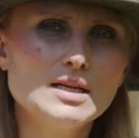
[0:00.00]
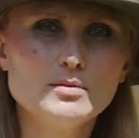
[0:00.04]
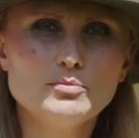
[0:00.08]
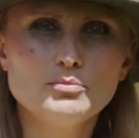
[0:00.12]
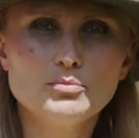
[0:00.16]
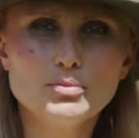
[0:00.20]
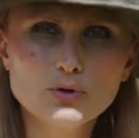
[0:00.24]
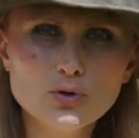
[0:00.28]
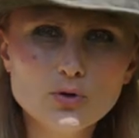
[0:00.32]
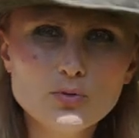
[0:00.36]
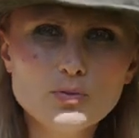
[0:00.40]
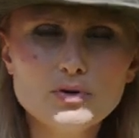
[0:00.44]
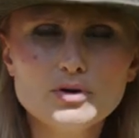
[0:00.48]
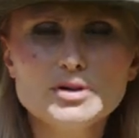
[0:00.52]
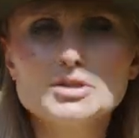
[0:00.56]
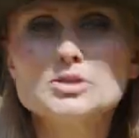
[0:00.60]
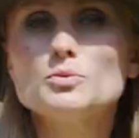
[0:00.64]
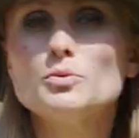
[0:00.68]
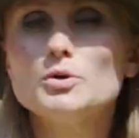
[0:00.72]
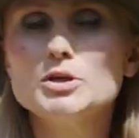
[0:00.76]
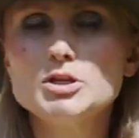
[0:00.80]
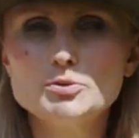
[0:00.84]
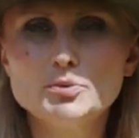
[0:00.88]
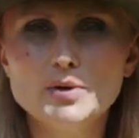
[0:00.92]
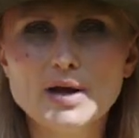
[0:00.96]
and blueberries,
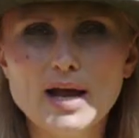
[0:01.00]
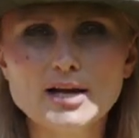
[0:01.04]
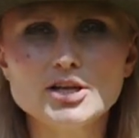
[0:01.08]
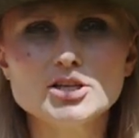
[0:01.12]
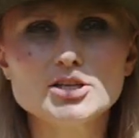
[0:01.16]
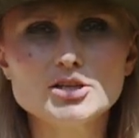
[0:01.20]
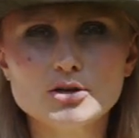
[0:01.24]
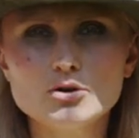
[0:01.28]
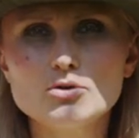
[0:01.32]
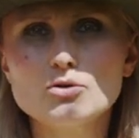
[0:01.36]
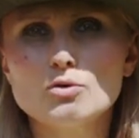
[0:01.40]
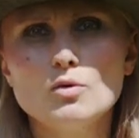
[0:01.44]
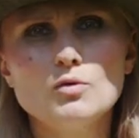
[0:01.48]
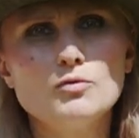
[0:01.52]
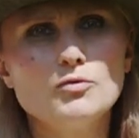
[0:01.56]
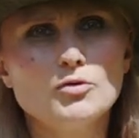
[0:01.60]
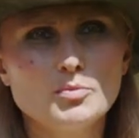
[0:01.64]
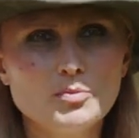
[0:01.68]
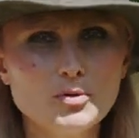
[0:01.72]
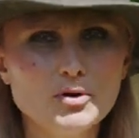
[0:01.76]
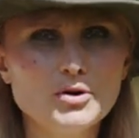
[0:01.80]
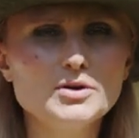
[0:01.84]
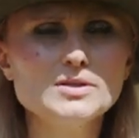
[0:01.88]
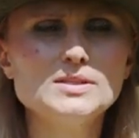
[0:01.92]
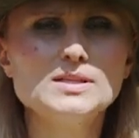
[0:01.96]
which we actually grow for
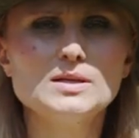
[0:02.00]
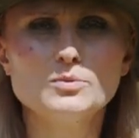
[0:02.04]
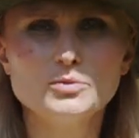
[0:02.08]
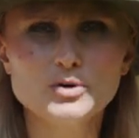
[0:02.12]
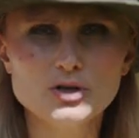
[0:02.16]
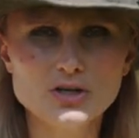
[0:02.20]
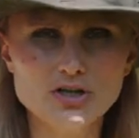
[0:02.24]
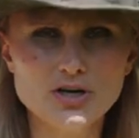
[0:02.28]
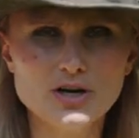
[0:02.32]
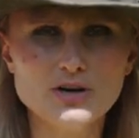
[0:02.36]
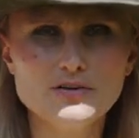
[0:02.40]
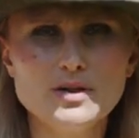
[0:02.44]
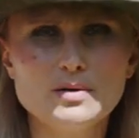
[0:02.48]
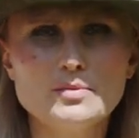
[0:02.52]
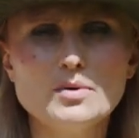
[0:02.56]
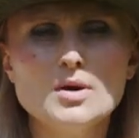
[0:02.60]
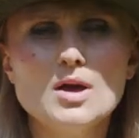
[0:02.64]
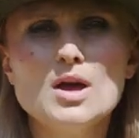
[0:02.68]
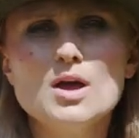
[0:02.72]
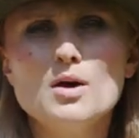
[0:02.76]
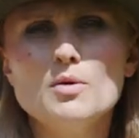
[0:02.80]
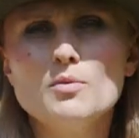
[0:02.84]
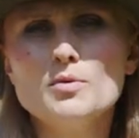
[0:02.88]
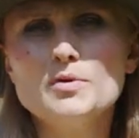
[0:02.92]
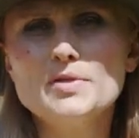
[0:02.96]
birds and we share them
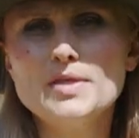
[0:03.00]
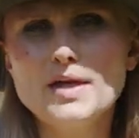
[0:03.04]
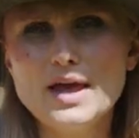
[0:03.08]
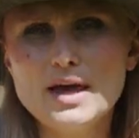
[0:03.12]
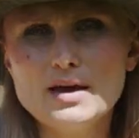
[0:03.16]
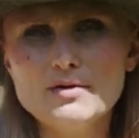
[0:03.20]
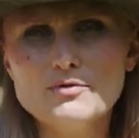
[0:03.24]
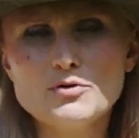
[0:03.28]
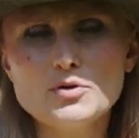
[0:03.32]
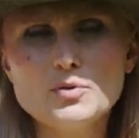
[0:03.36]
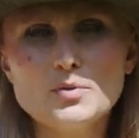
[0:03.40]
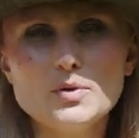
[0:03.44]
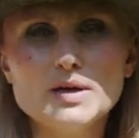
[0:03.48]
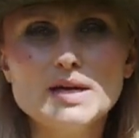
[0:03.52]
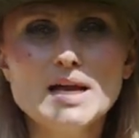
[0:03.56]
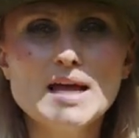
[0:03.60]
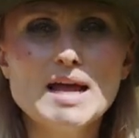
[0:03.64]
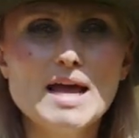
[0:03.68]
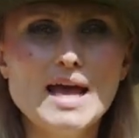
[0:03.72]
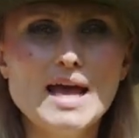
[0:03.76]
with everyone.